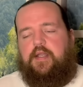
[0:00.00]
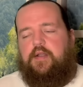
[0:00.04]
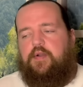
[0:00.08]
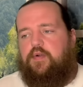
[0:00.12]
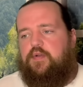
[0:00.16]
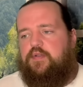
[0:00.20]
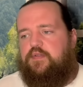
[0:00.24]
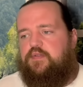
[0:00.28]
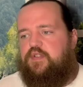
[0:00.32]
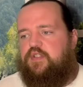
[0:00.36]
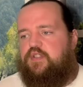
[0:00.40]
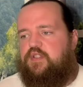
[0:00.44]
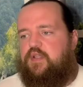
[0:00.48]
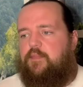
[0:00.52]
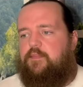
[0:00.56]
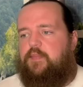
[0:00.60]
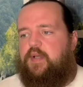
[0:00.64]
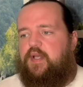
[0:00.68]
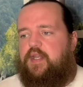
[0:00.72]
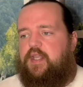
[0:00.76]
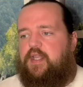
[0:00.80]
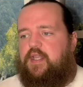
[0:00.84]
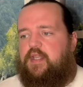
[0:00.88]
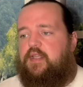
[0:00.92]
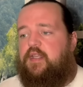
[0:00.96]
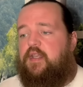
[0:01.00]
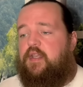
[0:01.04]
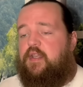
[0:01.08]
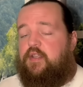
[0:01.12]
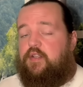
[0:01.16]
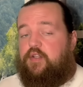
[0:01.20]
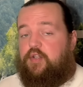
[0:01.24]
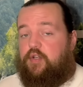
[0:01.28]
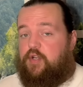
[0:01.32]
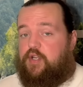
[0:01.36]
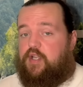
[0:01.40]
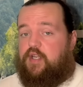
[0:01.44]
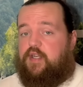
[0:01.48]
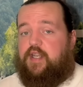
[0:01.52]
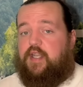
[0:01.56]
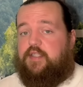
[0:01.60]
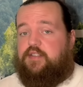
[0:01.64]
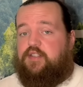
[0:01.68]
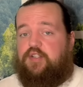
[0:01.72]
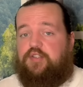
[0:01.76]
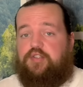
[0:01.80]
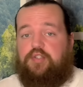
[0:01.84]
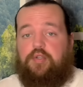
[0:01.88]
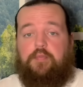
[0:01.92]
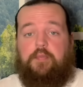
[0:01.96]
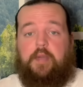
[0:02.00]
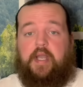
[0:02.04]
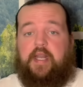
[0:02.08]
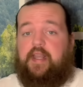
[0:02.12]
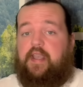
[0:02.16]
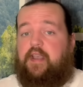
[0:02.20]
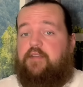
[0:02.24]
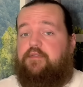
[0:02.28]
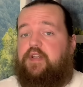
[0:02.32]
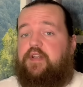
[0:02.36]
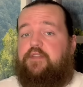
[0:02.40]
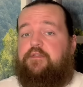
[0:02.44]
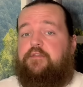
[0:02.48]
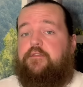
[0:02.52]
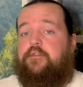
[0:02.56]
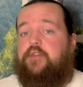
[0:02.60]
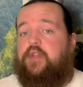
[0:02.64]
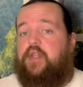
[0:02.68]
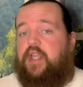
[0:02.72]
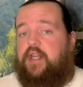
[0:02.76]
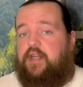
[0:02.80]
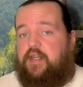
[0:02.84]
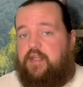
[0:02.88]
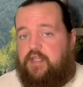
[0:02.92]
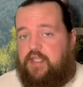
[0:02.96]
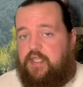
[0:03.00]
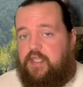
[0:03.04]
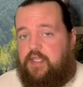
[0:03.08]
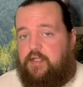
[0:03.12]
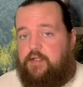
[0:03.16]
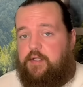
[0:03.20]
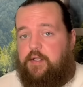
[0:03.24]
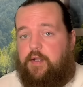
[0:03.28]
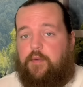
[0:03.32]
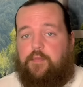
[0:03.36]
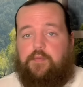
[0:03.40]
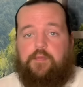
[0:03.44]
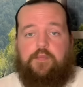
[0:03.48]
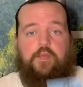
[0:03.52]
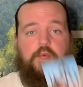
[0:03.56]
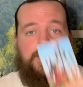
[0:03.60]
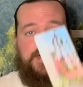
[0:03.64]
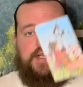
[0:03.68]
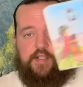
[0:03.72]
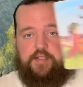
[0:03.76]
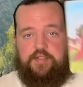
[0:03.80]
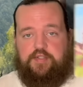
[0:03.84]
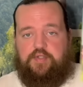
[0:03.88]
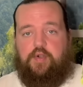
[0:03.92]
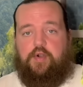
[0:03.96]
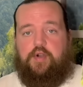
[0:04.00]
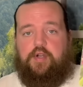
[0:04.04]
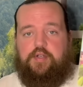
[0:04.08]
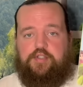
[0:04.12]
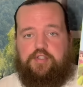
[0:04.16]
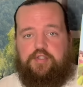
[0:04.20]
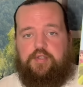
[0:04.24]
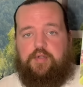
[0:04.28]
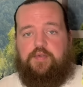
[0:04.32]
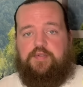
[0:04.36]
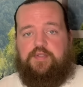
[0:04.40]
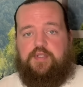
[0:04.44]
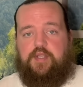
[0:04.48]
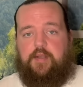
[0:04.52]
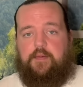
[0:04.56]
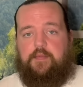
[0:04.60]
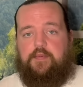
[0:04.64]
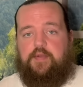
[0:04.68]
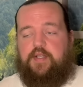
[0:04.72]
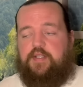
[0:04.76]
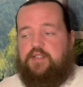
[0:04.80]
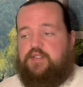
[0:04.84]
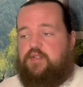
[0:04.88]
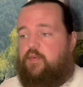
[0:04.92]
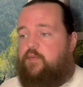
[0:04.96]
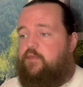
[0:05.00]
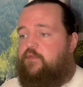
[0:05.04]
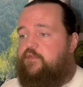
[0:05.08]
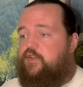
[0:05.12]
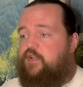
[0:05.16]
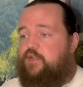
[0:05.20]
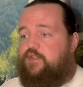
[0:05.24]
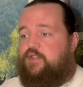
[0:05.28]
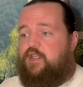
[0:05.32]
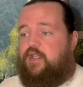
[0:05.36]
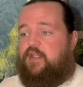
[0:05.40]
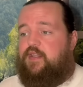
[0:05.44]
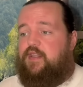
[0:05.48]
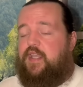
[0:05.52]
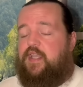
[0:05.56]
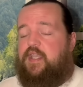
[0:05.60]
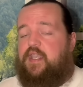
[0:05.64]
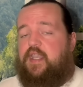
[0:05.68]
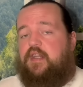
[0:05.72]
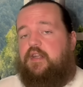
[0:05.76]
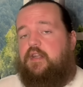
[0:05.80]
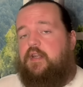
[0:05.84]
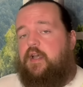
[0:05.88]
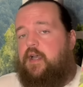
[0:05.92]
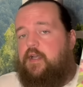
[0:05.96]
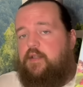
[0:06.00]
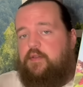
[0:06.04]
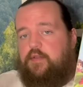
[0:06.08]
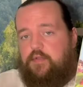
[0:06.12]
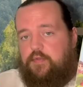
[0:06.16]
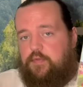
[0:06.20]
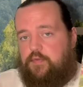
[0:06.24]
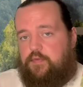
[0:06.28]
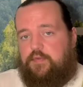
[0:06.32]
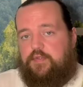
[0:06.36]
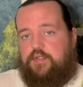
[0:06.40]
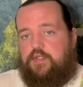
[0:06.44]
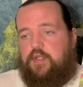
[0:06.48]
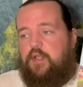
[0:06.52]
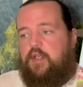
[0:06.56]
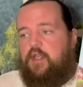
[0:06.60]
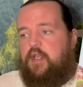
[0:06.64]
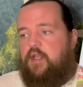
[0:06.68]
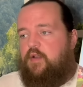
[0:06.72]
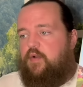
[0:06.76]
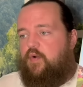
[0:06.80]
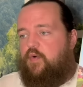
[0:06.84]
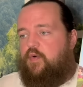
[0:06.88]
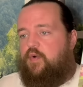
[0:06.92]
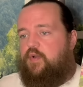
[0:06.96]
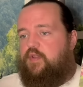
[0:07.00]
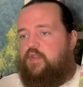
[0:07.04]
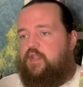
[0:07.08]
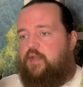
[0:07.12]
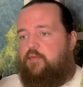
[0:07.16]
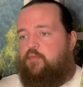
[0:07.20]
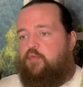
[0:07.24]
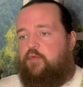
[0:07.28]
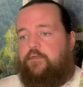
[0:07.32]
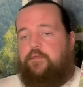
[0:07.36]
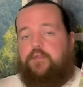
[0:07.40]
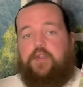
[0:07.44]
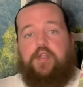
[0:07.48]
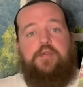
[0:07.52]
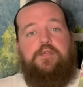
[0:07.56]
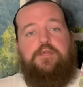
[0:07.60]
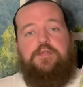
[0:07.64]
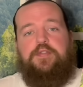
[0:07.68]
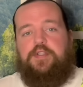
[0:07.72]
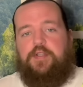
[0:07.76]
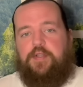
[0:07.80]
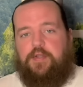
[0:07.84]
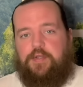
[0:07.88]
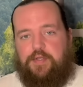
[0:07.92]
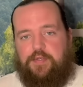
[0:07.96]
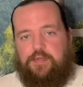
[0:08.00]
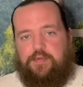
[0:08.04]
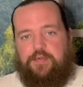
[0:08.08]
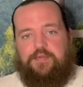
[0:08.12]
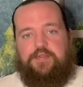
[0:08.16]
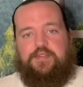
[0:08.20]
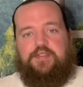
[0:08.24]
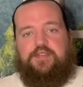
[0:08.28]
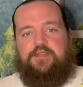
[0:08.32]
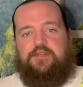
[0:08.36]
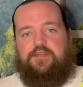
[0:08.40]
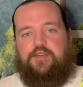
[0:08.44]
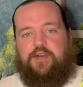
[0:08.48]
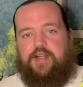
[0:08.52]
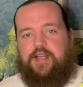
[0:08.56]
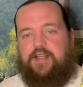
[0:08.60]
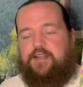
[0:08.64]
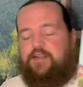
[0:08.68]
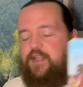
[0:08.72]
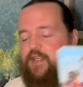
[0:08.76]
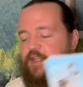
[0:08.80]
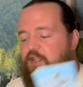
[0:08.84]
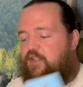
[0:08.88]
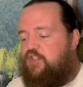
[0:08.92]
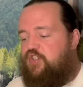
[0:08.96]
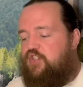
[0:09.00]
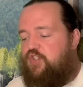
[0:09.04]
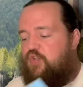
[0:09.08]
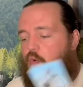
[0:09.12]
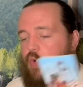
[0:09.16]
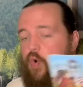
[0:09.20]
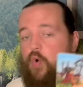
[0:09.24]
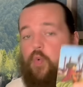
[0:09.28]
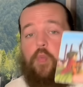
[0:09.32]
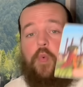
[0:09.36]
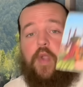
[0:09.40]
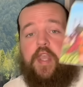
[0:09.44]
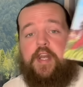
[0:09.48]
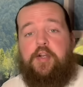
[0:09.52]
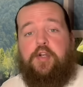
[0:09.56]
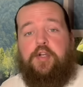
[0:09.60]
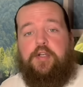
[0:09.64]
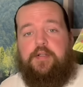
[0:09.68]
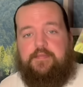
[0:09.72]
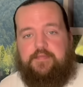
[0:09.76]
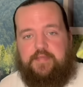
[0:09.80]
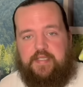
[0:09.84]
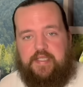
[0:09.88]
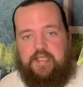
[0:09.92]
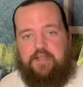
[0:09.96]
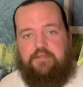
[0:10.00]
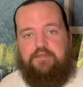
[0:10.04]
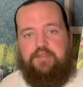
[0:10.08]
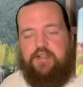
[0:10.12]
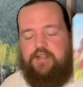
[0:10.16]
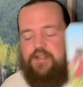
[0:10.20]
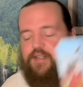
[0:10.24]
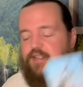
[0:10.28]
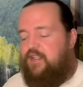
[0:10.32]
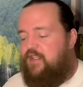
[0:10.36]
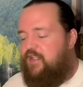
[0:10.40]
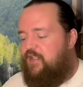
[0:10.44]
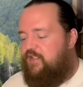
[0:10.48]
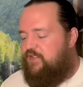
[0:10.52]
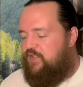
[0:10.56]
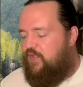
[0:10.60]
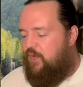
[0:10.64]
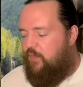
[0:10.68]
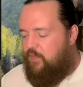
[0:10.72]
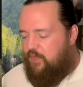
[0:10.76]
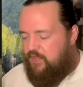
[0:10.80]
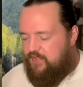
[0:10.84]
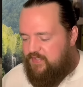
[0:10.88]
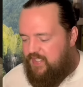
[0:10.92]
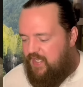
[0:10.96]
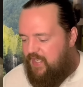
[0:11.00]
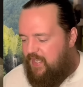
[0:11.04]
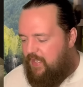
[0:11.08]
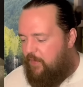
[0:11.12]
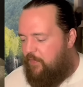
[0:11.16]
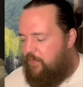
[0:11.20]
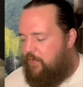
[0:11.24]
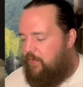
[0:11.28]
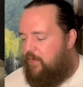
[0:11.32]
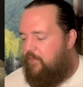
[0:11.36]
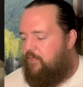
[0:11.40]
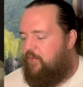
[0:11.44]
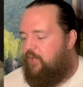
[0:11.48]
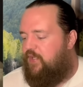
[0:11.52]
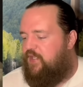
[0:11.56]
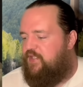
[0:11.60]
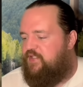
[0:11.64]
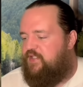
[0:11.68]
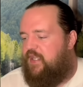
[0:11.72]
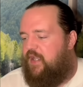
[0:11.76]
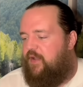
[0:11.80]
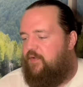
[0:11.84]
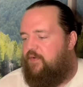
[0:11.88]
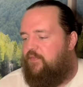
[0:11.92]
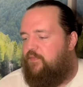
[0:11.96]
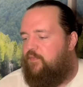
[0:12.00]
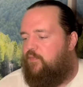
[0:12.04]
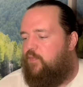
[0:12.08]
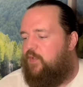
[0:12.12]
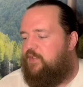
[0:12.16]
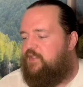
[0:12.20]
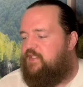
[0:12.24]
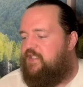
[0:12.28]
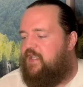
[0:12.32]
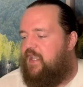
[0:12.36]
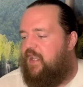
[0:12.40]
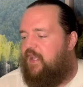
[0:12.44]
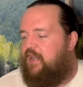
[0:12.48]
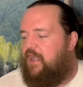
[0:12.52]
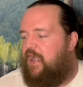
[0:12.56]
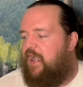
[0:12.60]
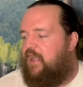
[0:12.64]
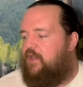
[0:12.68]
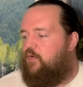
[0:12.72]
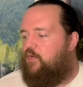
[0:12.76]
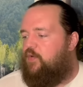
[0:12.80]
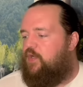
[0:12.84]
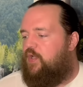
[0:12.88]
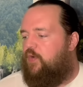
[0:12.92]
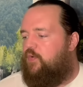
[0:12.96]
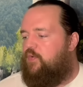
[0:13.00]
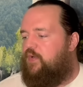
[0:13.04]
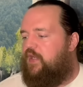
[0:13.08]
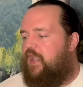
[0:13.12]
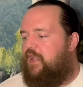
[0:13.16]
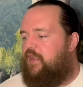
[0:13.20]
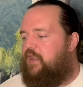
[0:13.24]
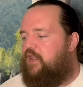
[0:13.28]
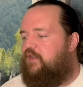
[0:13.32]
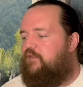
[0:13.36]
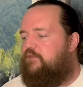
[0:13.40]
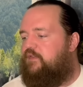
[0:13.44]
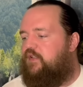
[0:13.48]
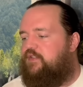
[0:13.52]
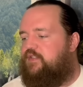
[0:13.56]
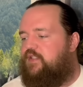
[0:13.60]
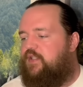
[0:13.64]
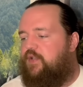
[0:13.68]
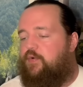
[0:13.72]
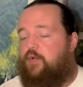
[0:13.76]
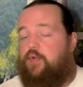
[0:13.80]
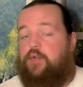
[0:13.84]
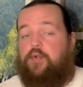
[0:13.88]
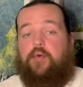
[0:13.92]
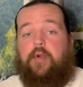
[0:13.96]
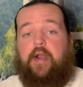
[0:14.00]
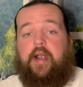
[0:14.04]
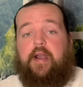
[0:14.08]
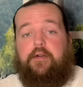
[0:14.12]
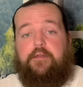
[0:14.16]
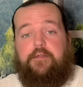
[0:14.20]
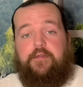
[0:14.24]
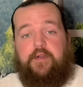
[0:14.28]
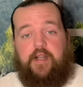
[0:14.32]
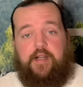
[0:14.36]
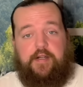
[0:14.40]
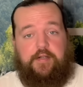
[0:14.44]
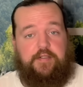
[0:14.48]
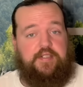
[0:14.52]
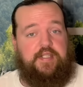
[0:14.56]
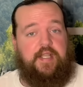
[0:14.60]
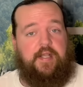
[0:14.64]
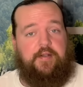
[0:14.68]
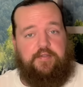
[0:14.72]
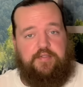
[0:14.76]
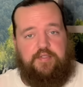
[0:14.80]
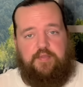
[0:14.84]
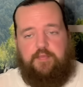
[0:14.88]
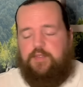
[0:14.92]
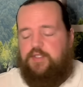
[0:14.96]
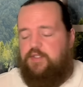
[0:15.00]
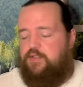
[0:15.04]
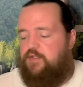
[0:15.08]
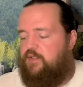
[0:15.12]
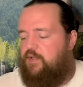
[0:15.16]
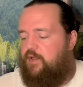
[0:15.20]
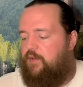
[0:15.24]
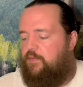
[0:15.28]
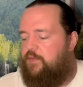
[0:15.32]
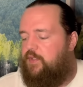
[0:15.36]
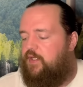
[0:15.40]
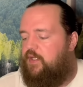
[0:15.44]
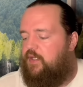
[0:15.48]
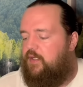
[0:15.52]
Or somebody you're connected to might have an inflated ego when this card shows up. Like, someone feels like they cannot lose, or they refuse to lose, right? Like a sore winner, even. So we'll see how it all plays out. Once again, I don't go negative until a clarifier tells me so.